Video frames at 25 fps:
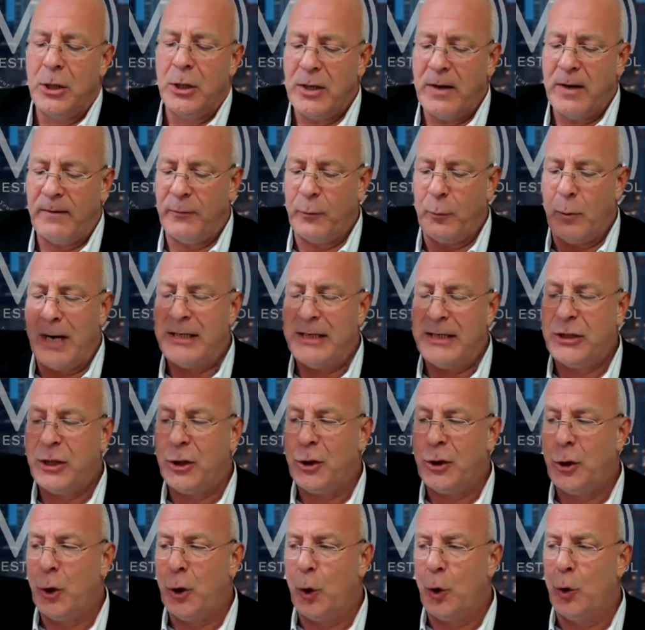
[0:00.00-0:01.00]
You have the right to
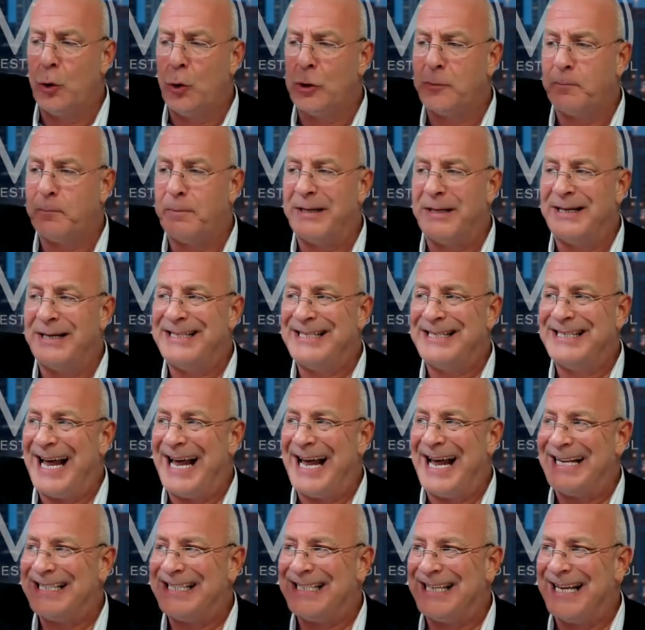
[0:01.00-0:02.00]
use,
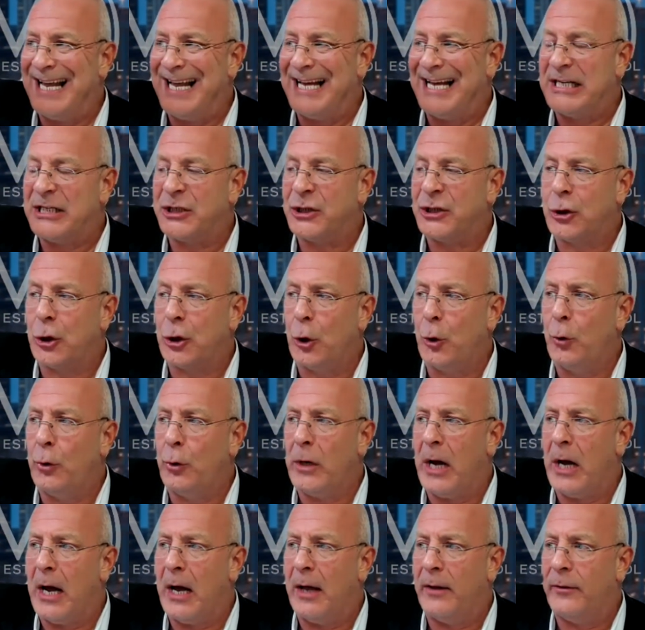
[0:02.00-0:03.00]
possess,
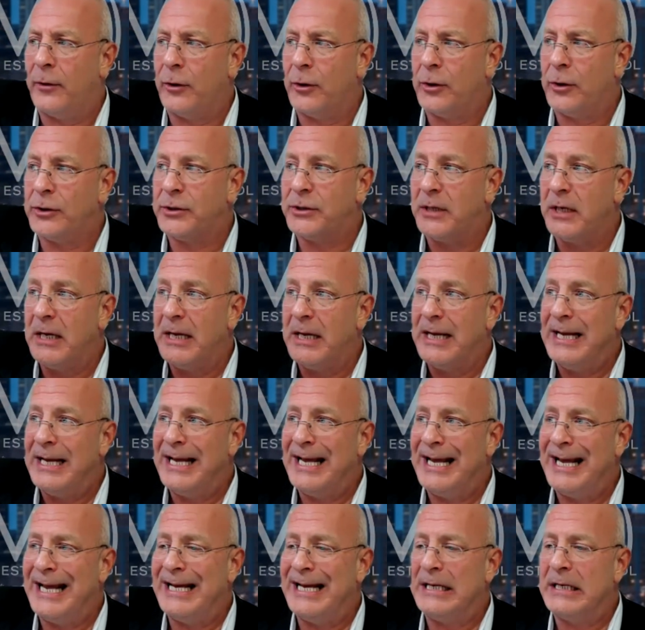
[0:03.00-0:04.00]
exclude others,
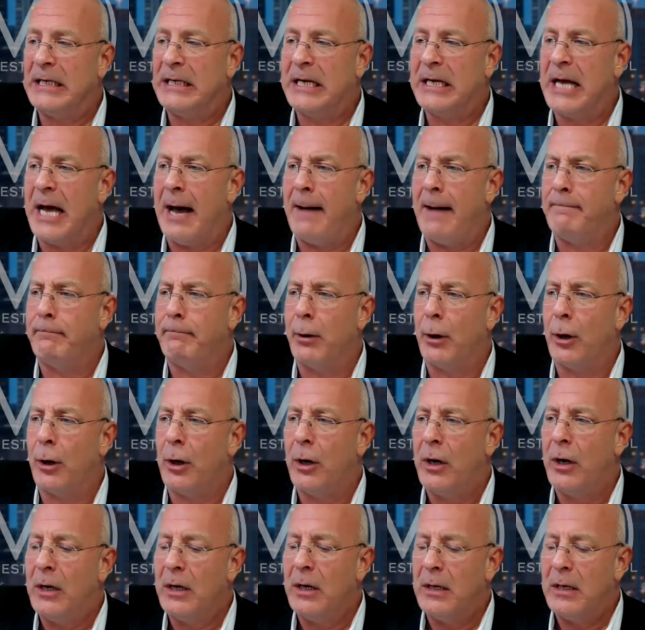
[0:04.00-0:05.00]

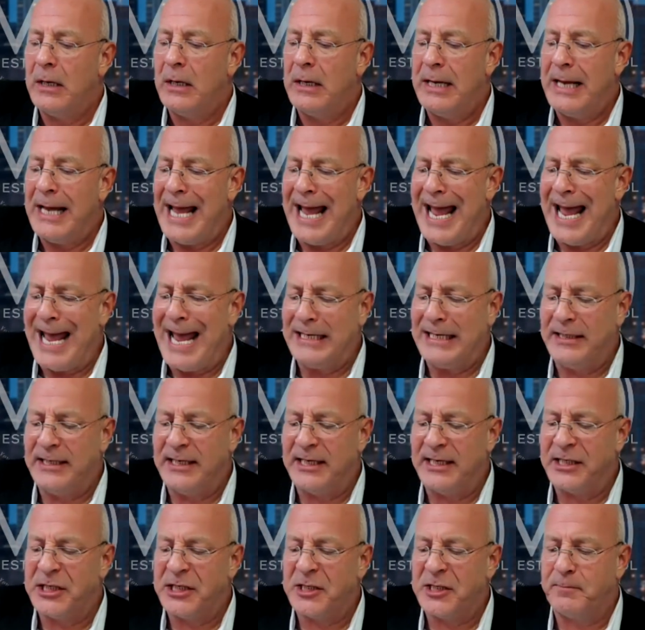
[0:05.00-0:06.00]
encumber, and
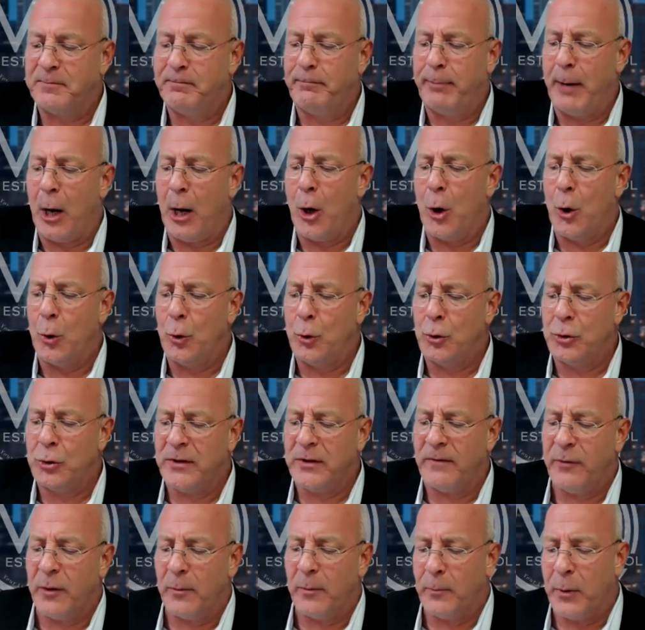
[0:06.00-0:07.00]
dispose
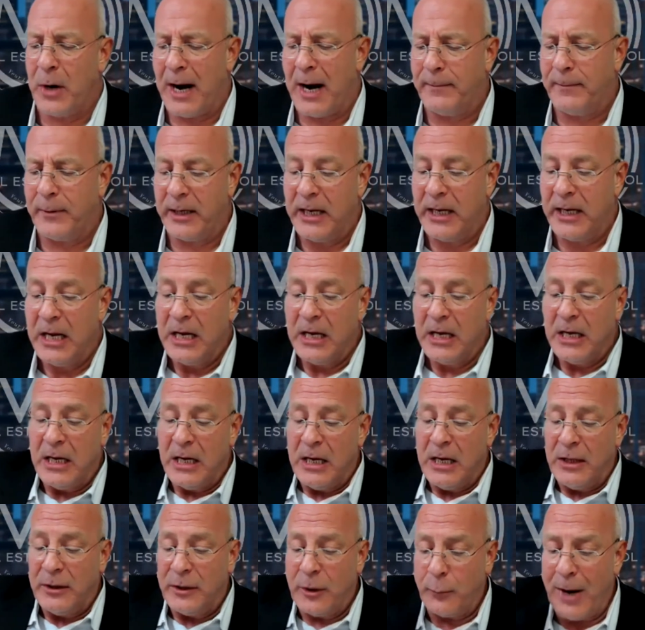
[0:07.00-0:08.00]
of your property.
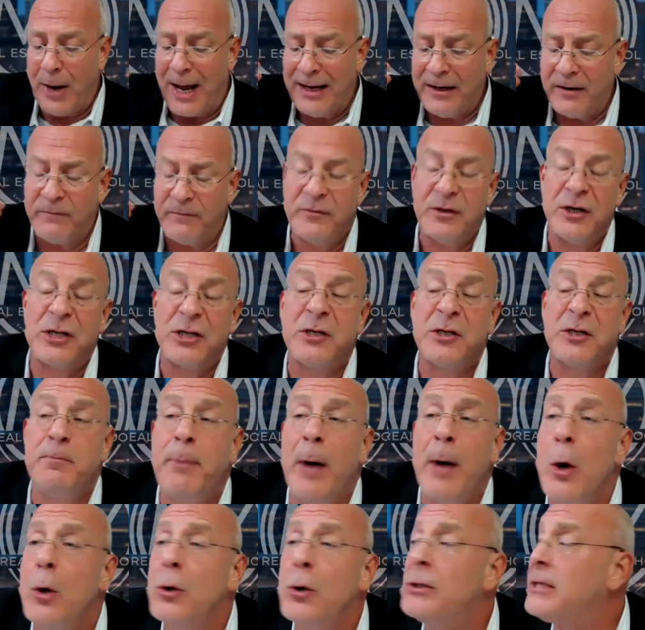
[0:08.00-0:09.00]
The right of
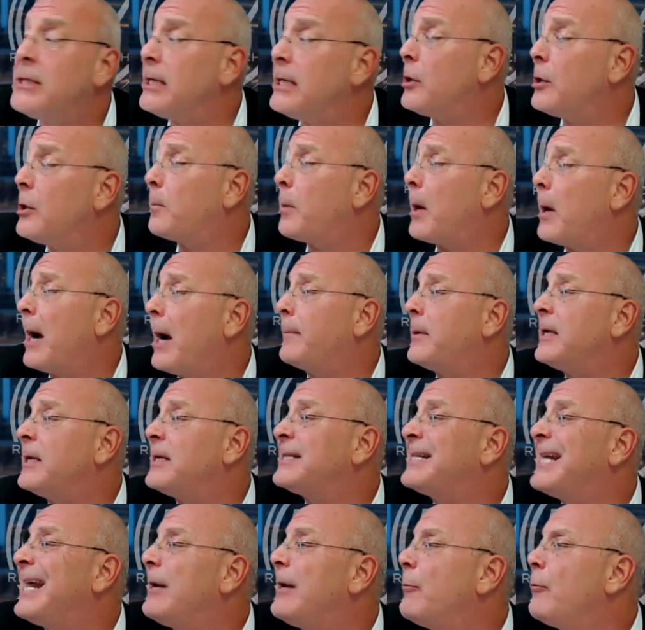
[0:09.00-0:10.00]
disposing your property
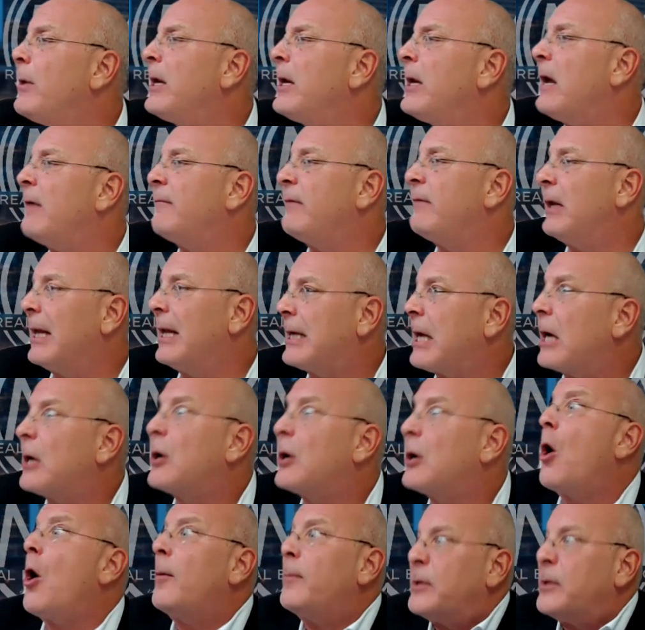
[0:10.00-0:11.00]
is getting rid of it, like a
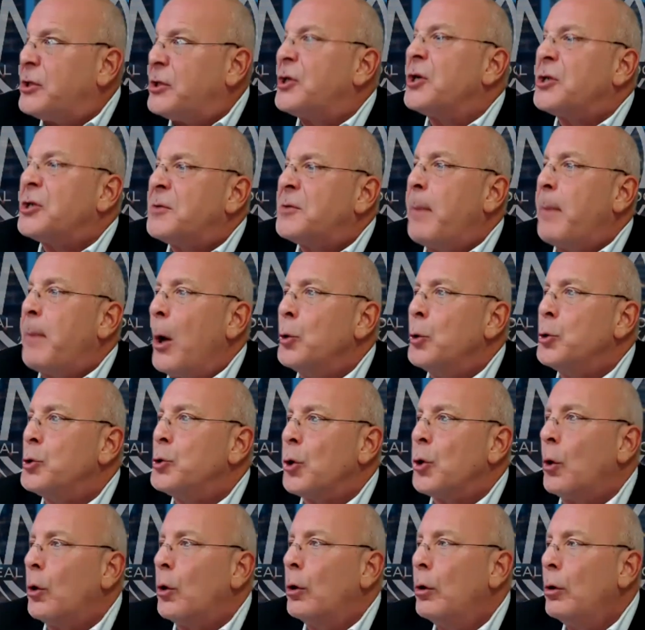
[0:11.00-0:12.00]
garbage
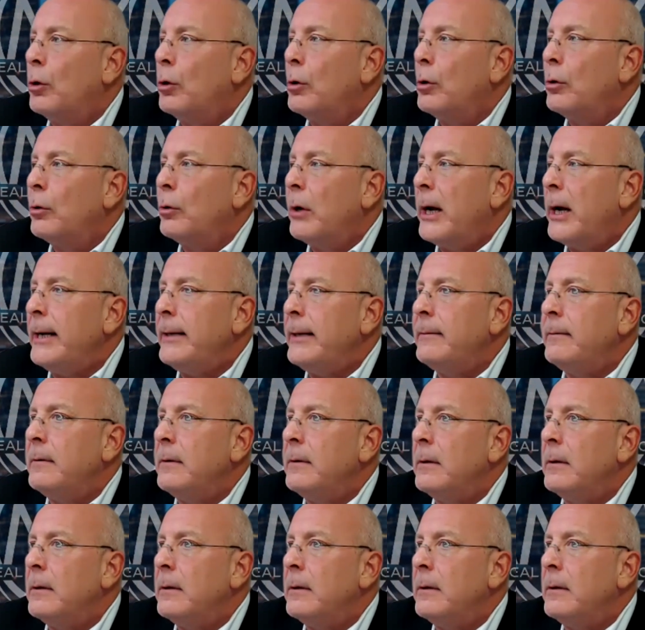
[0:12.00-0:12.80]
disposal, right?